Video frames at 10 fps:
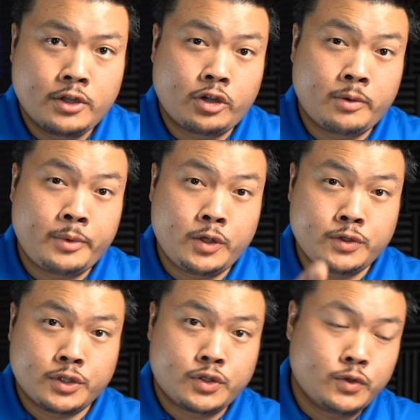You're going to be
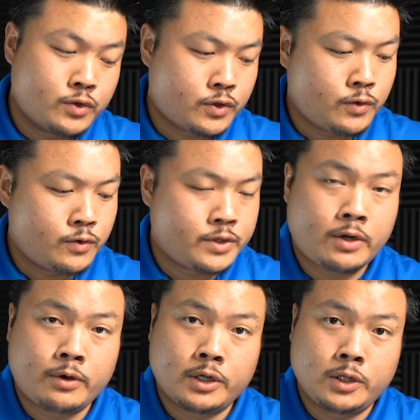using 2 screws that
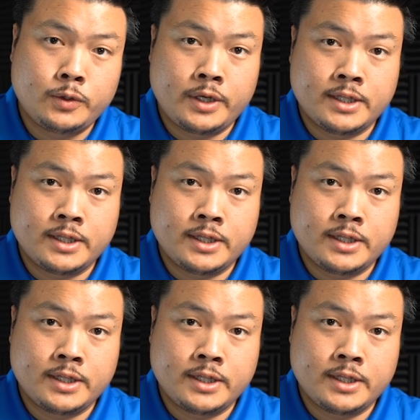are included